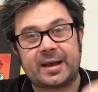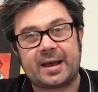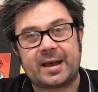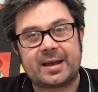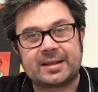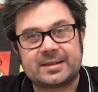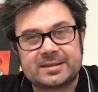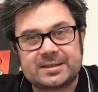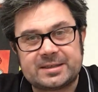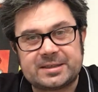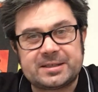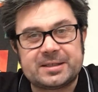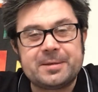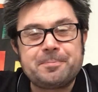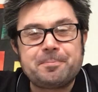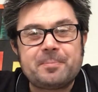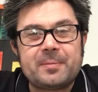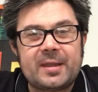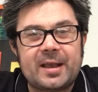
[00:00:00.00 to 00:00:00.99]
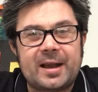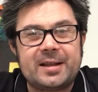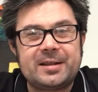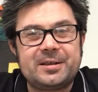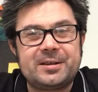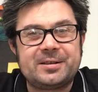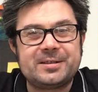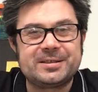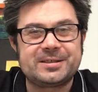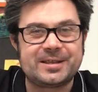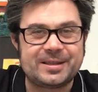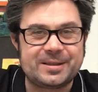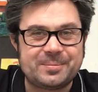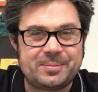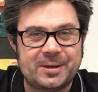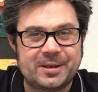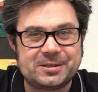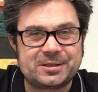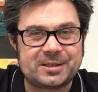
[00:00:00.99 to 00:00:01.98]
hats, and you can see in the
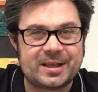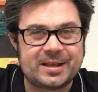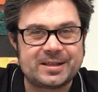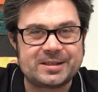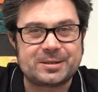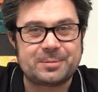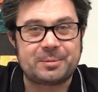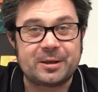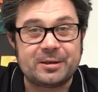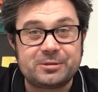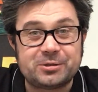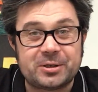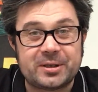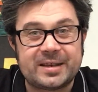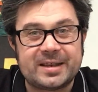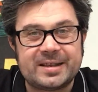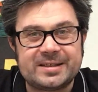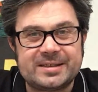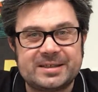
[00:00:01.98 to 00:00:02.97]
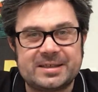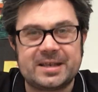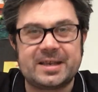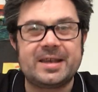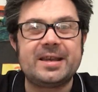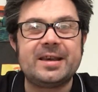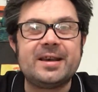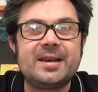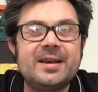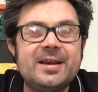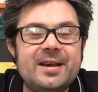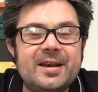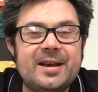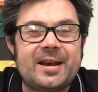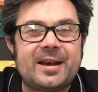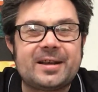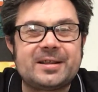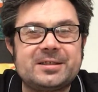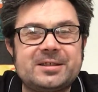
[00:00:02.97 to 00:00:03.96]
picture there's a bloke drinking tea,
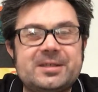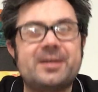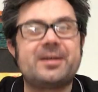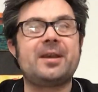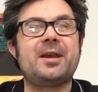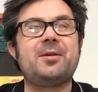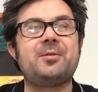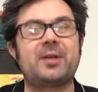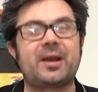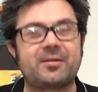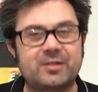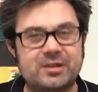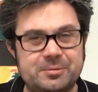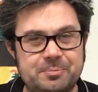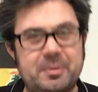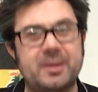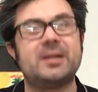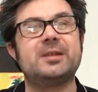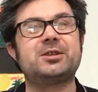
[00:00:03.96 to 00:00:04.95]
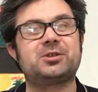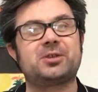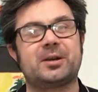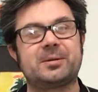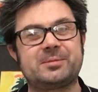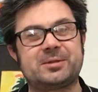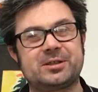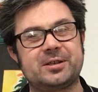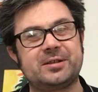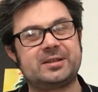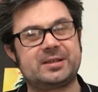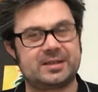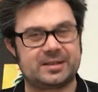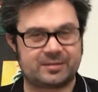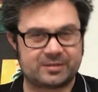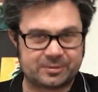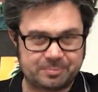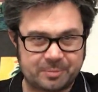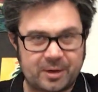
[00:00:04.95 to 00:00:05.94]
and so he would have his pinstripe suit, he'd have
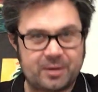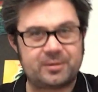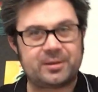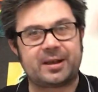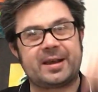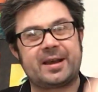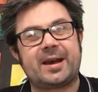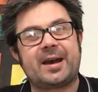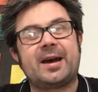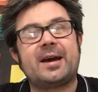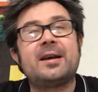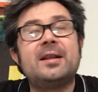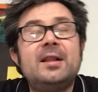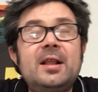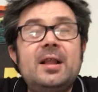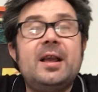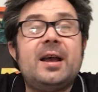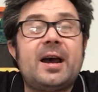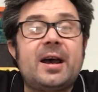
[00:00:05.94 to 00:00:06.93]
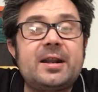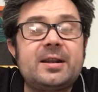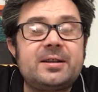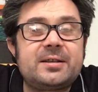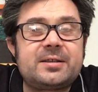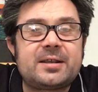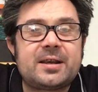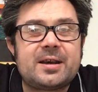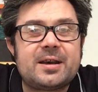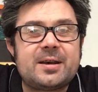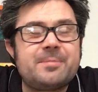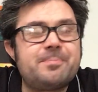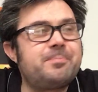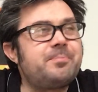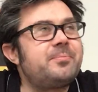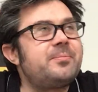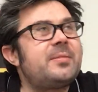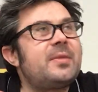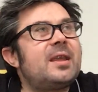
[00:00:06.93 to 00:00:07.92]
his bowler hat,
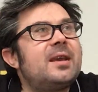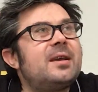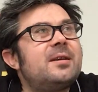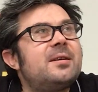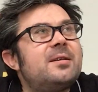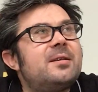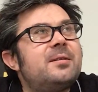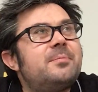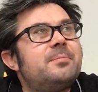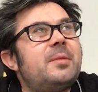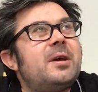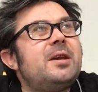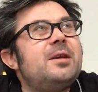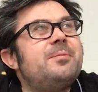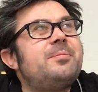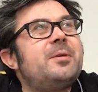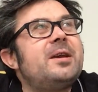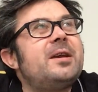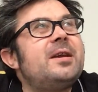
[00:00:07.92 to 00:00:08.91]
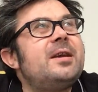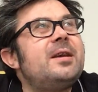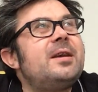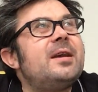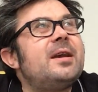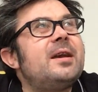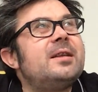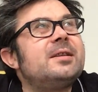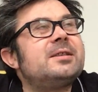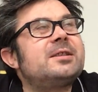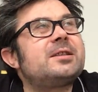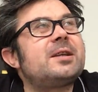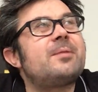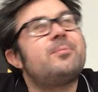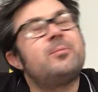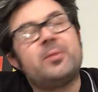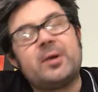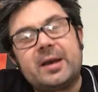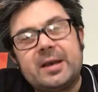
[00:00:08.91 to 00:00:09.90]
and maybe in
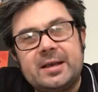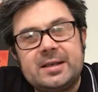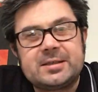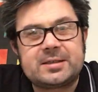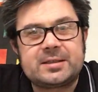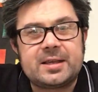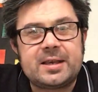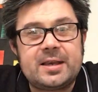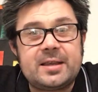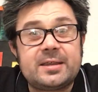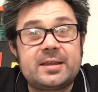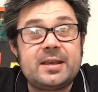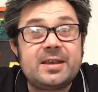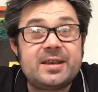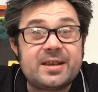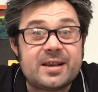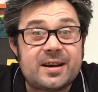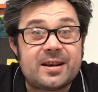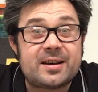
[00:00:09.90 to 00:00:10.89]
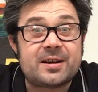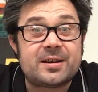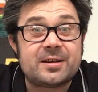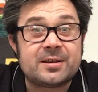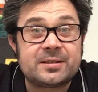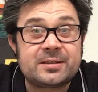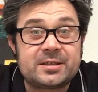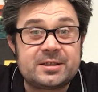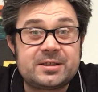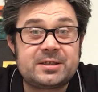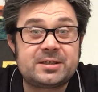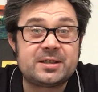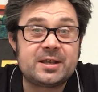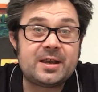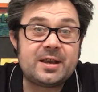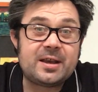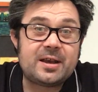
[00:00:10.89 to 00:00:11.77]
some ways the guards,